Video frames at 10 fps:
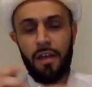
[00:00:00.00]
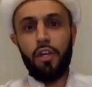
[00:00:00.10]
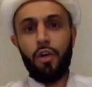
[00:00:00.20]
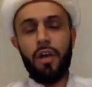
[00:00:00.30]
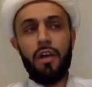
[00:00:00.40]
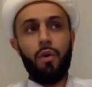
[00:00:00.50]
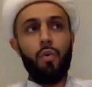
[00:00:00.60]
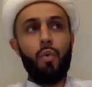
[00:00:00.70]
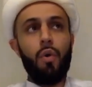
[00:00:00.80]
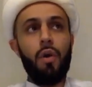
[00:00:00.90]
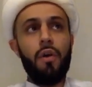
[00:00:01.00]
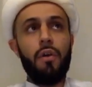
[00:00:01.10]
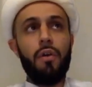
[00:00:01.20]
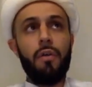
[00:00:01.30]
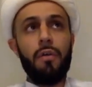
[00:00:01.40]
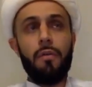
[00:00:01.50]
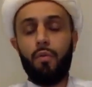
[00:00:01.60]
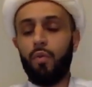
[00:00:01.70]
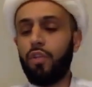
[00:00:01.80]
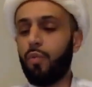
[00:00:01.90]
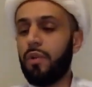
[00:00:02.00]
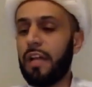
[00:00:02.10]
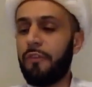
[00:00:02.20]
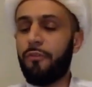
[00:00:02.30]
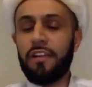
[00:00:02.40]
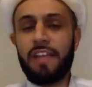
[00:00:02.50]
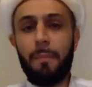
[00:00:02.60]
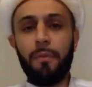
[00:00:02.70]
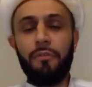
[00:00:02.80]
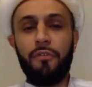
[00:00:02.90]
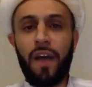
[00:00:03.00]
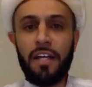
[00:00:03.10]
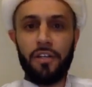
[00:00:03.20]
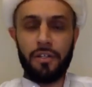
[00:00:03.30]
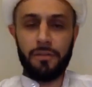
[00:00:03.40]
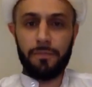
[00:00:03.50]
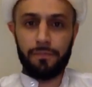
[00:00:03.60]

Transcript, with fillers: You know, when, like for example, fire.